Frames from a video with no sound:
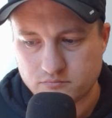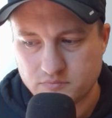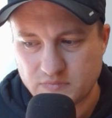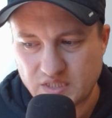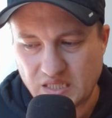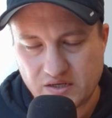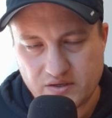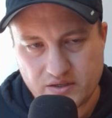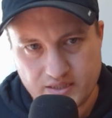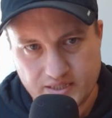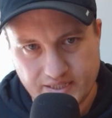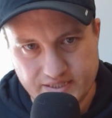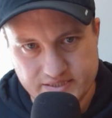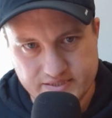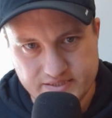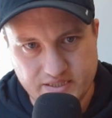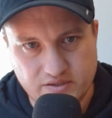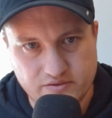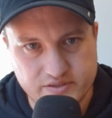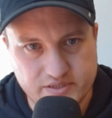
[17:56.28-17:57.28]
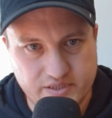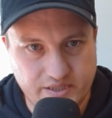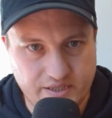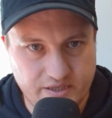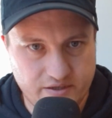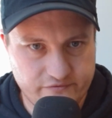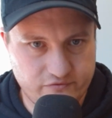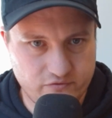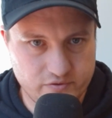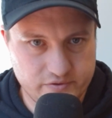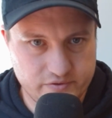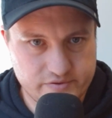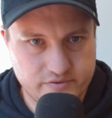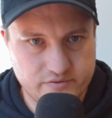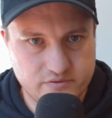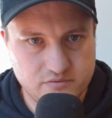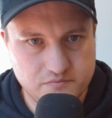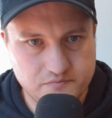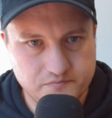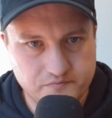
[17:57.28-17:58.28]
like I said, I was in the Air
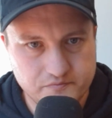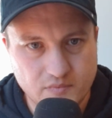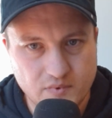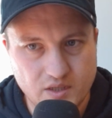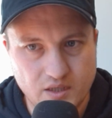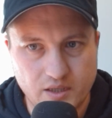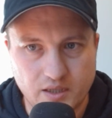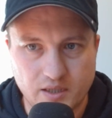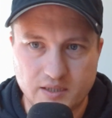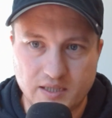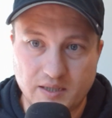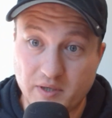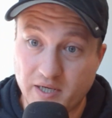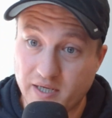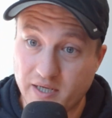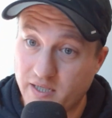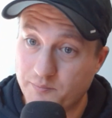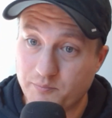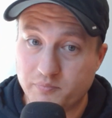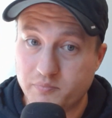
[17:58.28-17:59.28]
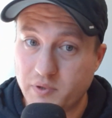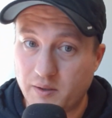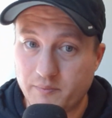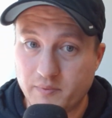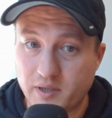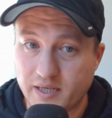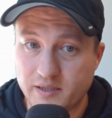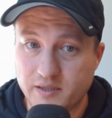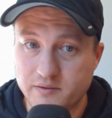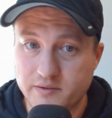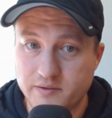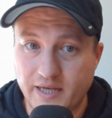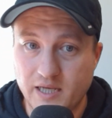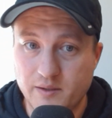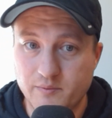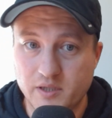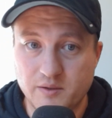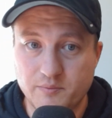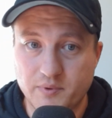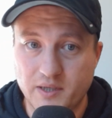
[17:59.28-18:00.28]
Force, and I'm not gonna name
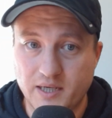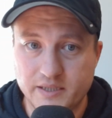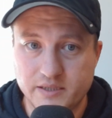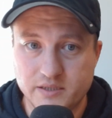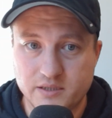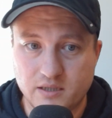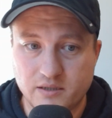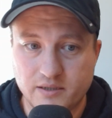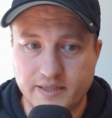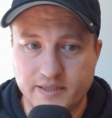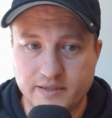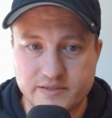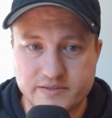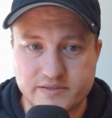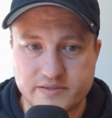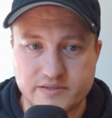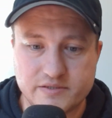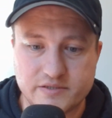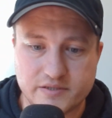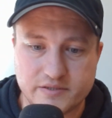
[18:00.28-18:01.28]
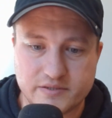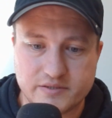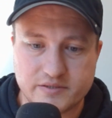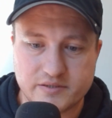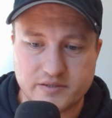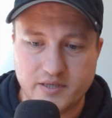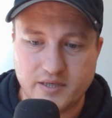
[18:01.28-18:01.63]
anybody. All right, this is just,